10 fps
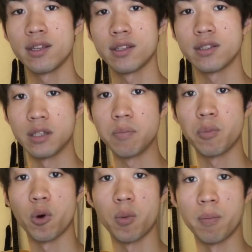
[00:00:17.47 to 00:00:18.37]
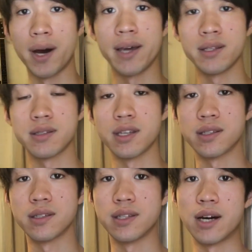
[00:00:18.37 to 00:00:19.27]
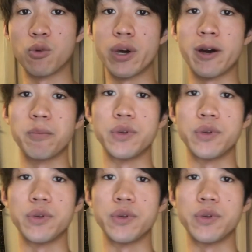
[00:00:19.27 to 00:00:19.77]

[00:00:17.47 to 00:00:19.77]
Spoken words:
simple mindsets that will help